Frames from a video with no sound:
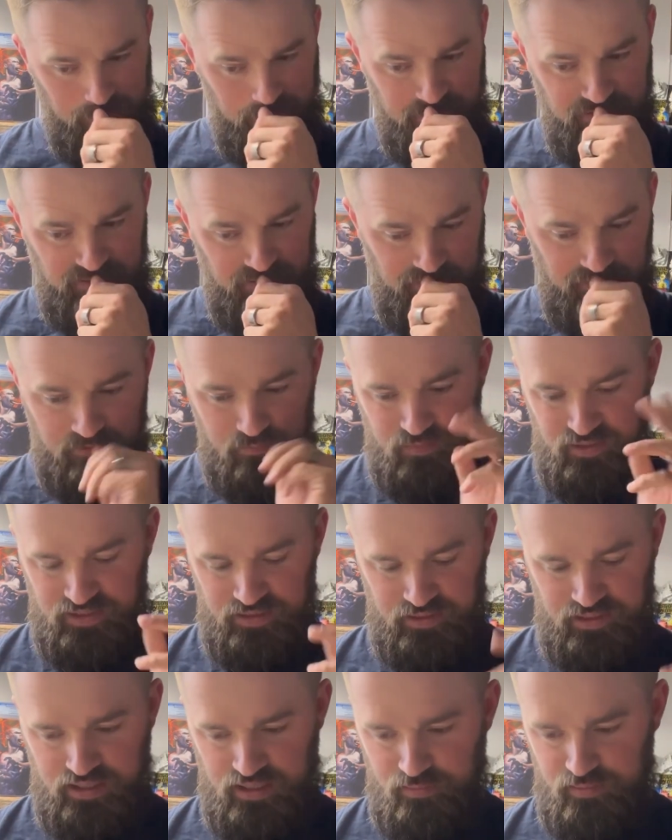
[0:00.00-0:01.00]
Yell at me in
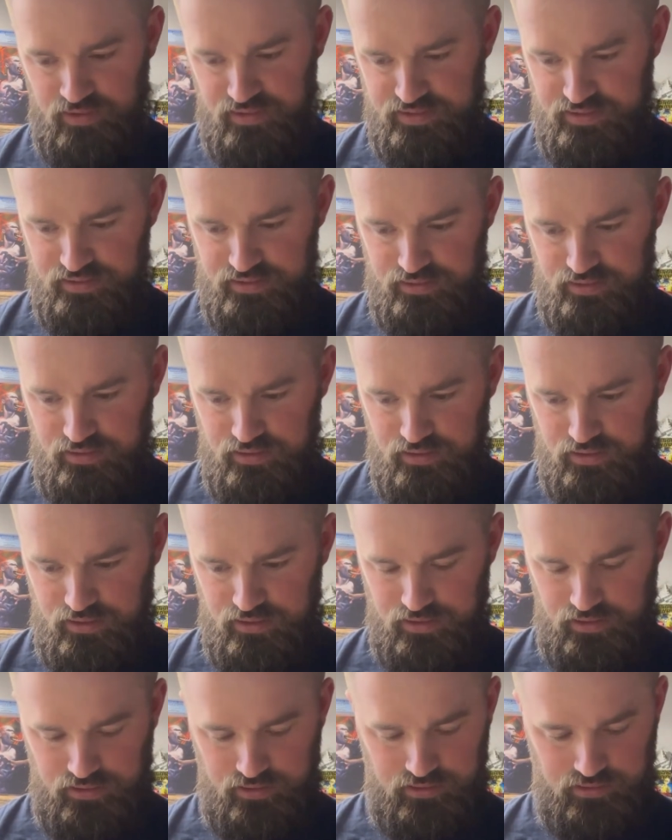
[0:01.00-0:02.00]
the comments.
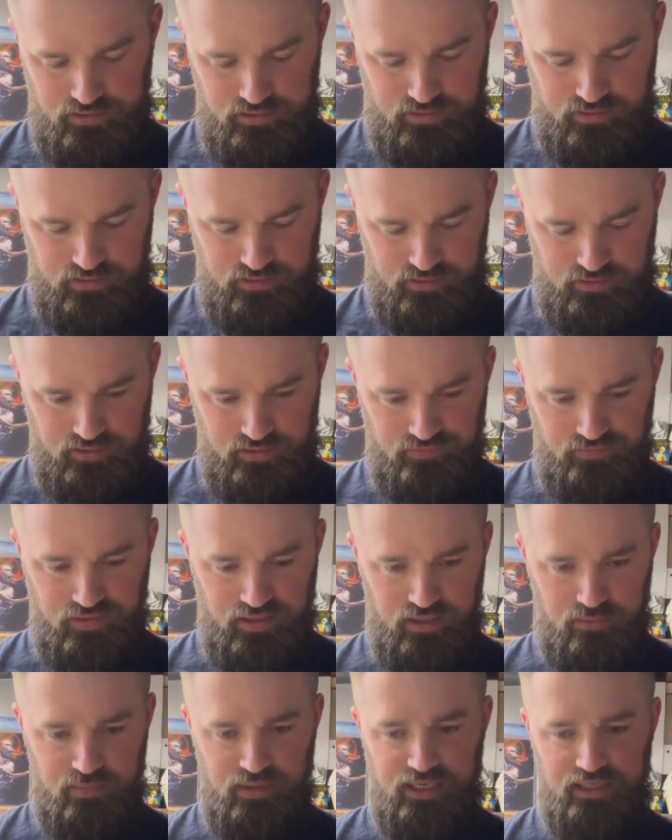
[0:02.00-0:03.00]
I've
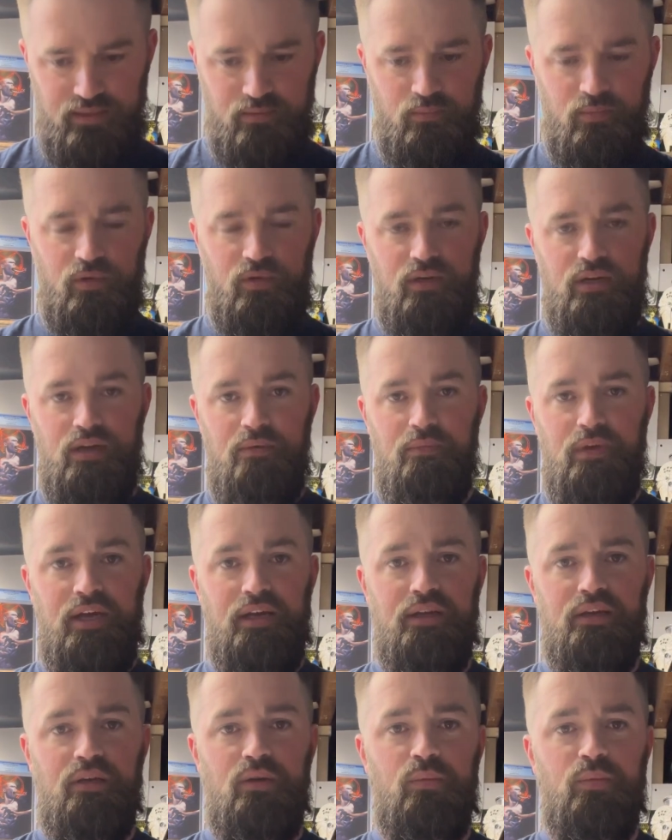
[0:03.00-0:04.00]
got it bagged and boarded. I'm not
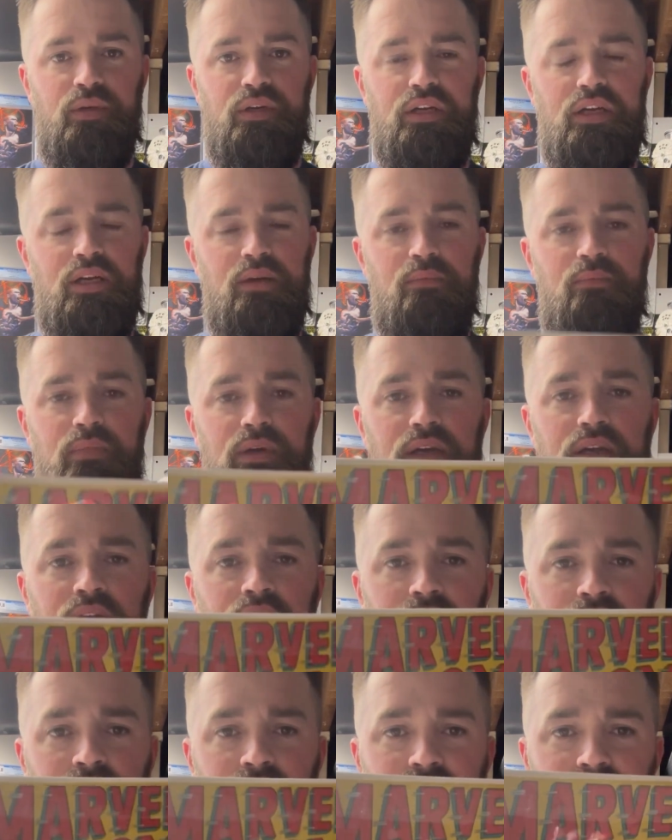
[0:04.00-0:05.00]
going to open it up, but
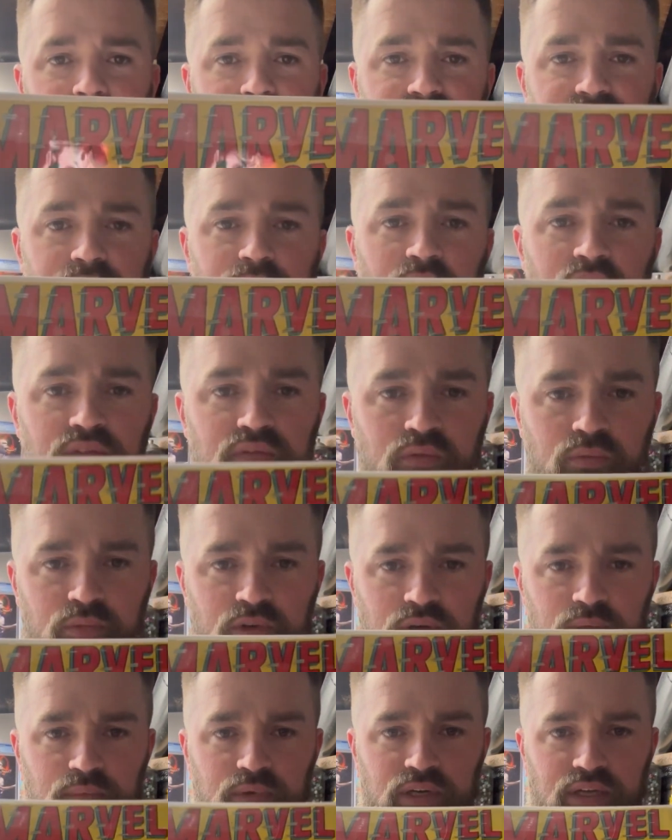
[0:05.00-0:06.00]
this is a Marvel
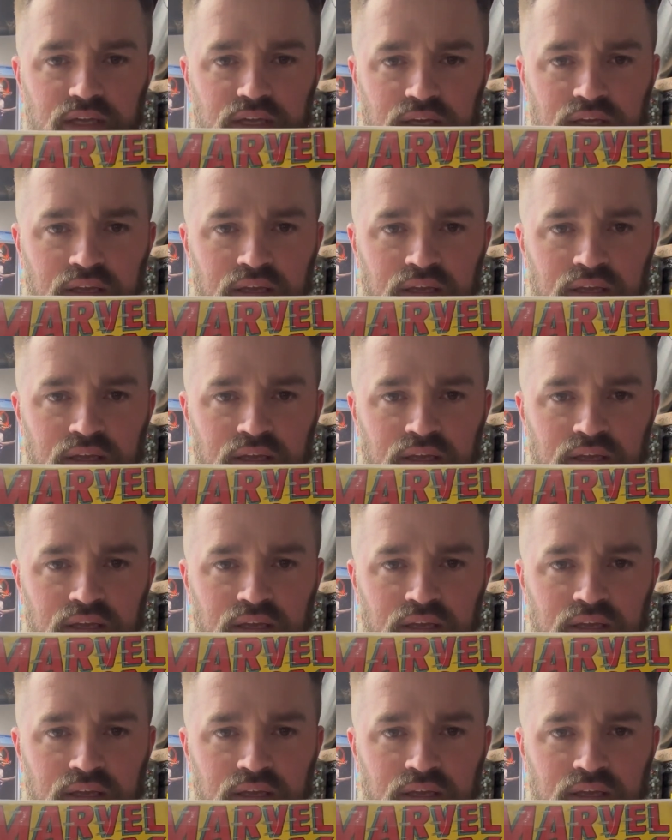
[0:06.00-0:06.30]
Boy book.